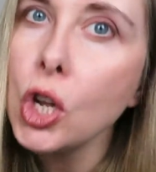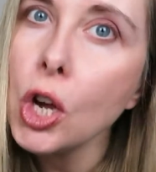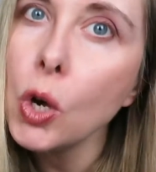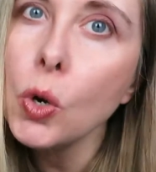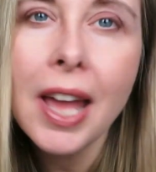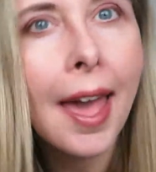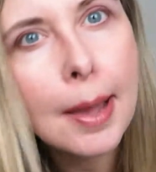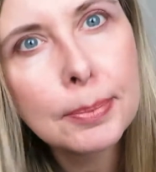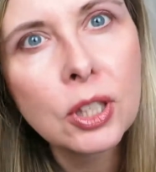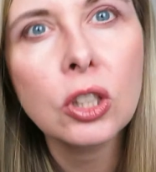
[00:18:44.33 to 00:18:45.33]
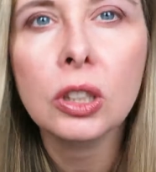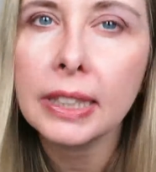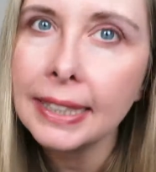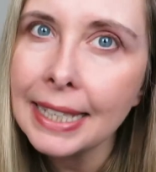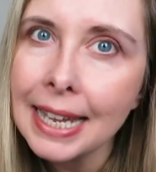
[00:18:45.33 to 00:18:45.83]
no,
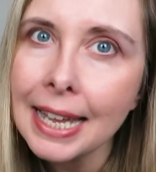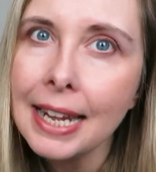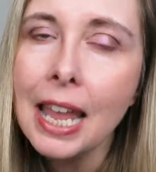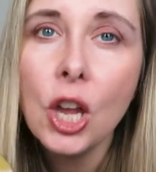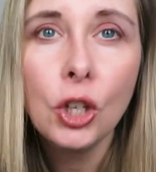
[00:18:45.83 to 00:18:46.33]
absolutely not.